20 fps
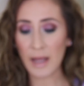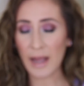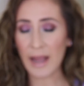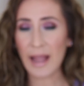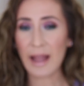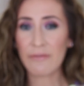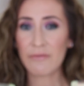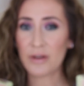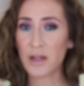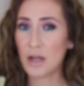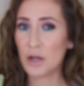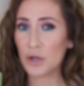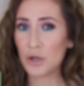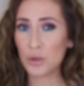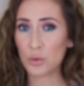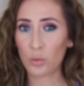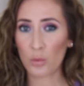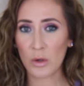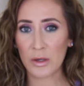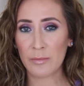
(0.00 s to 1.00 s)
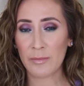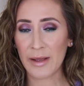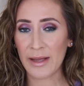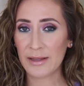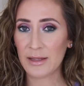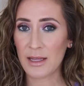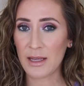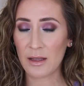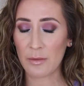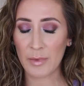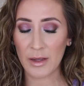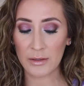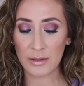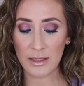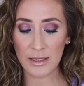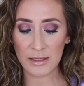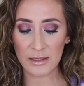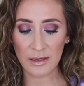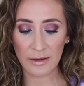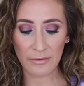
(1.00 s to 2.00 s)
I have not heard one bad thing about
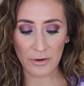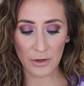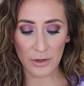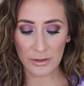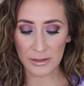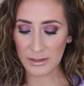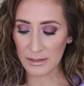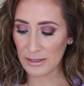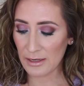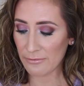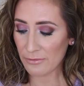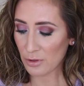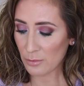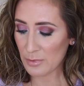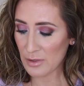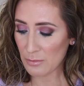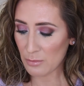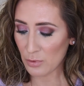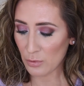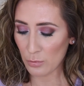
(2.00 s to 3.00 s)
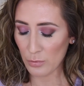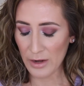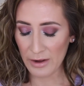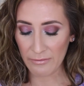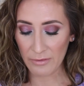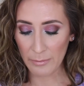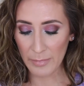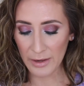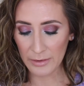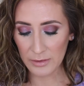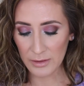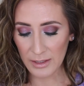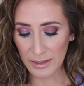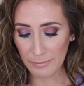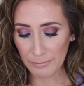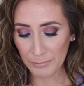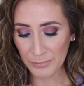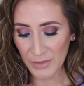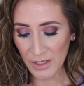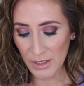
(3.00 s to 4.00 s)
these. I've heard several people rave about
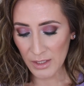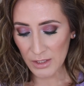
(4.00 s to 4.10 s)
them.